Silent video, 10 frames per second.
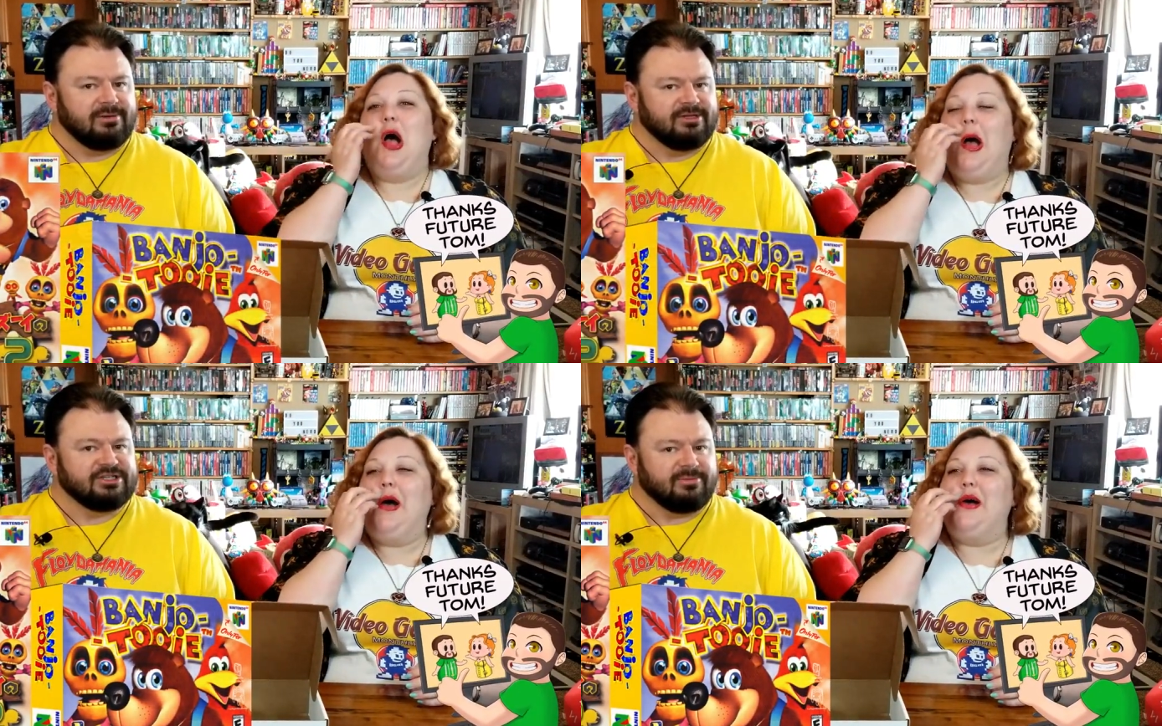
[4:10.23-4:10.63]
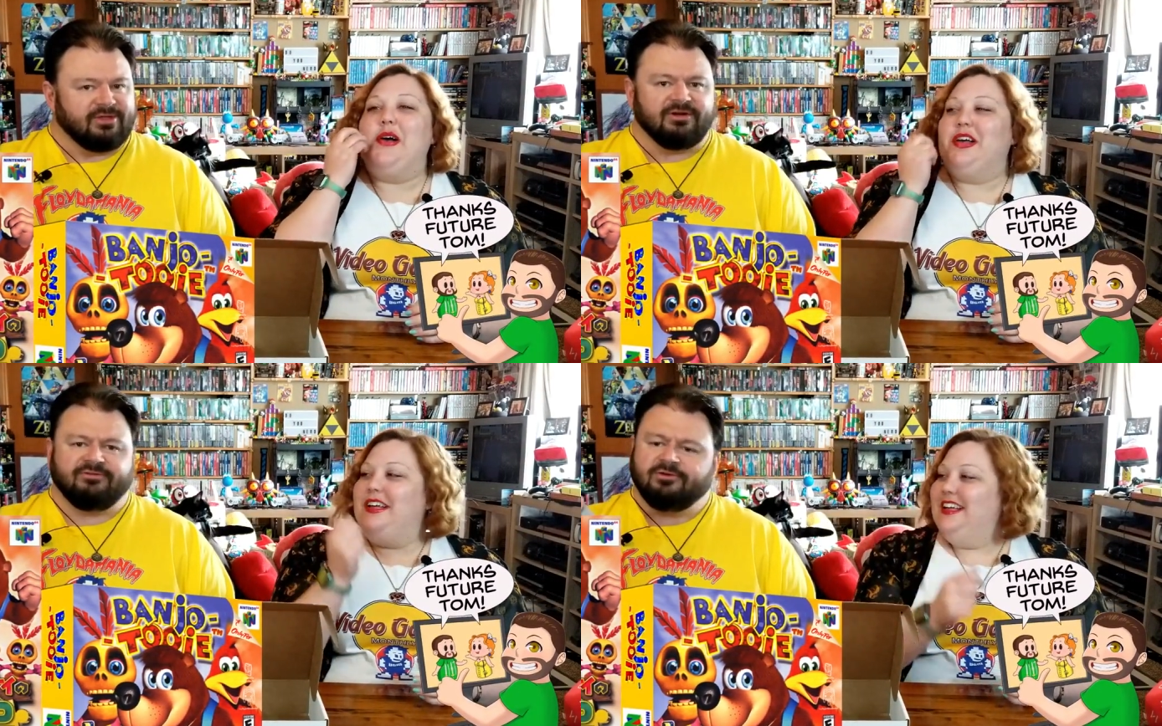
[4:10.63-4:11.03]
Speaker 1: image up
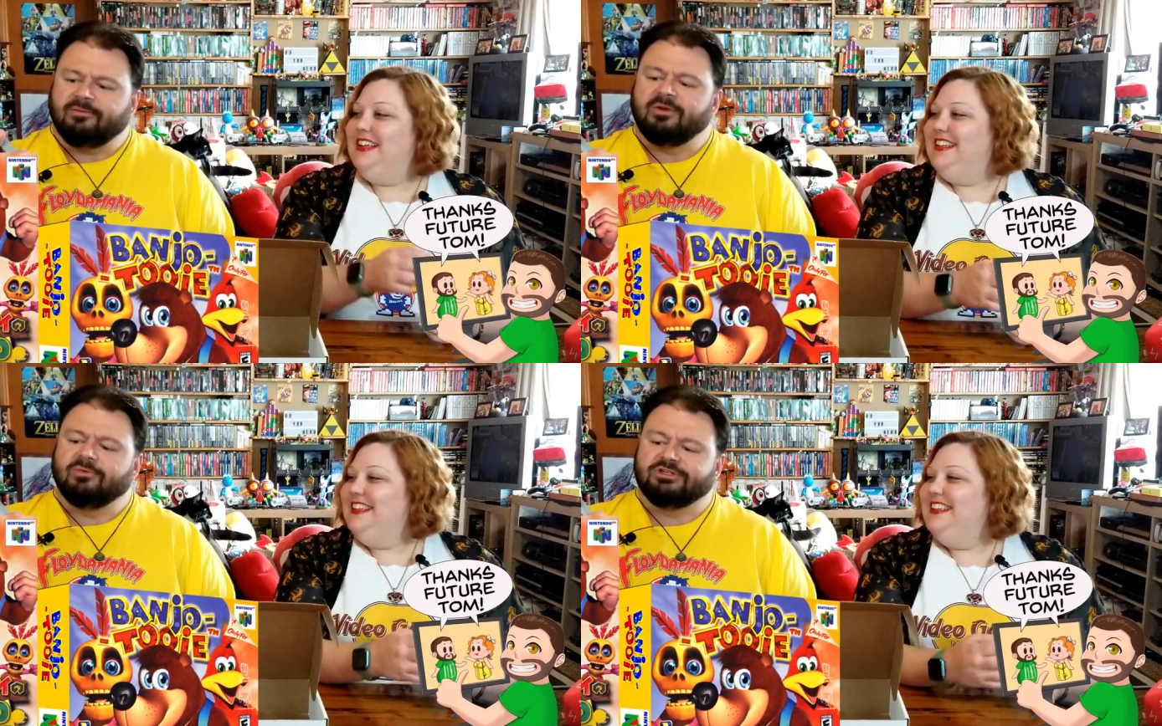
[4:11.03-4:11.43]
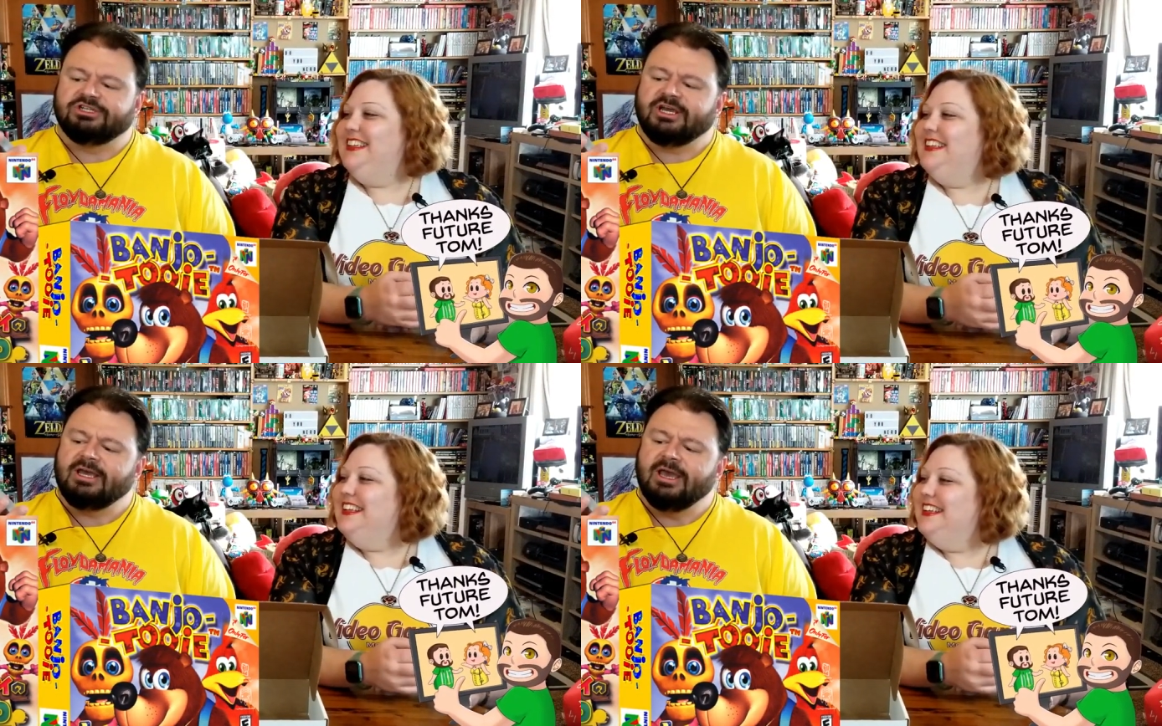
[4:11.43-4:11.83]
there for me, would
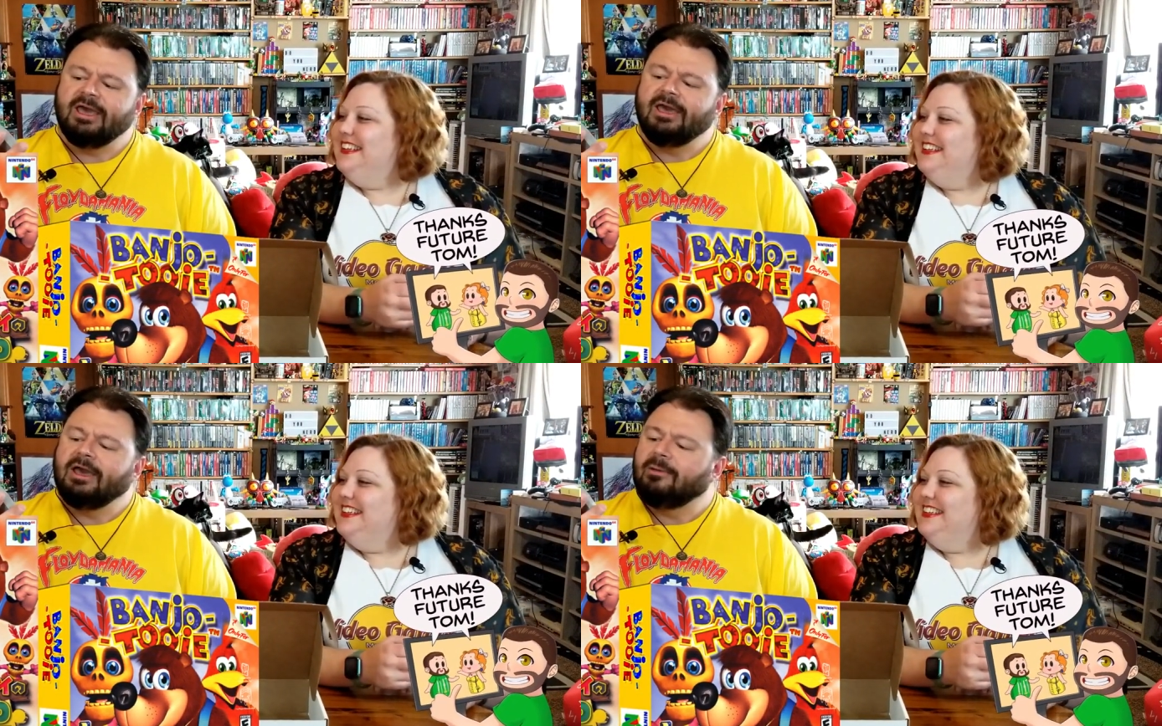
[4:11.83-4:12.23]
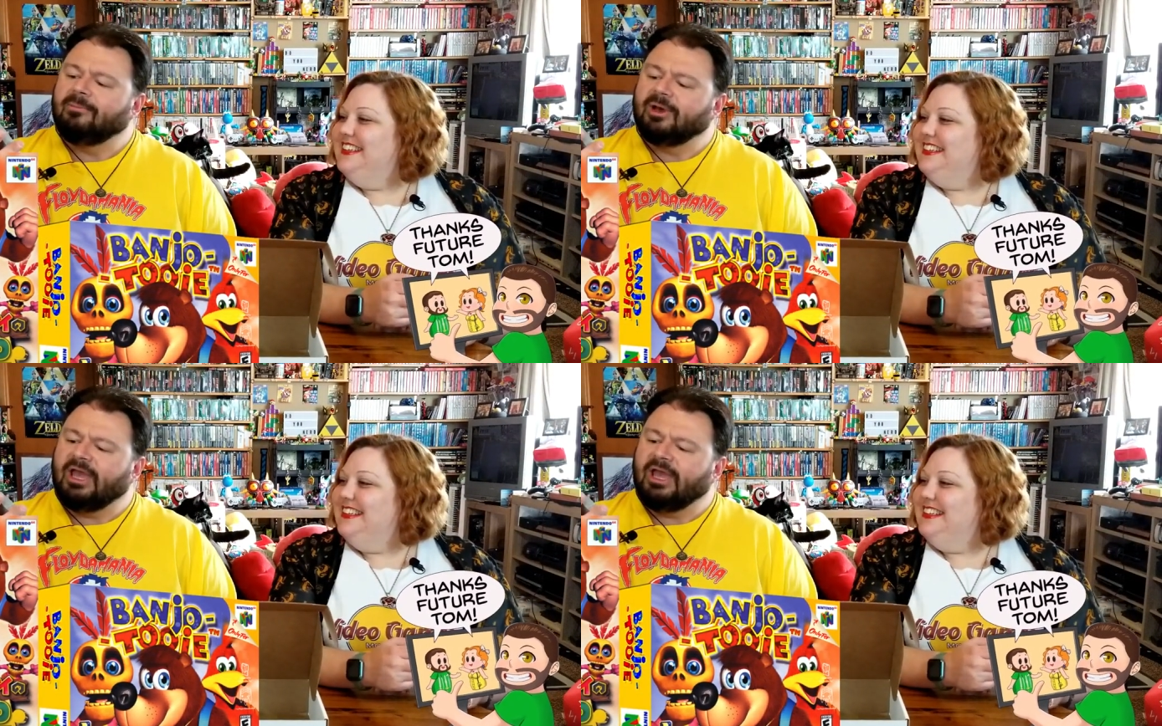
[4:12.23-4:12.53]
you? But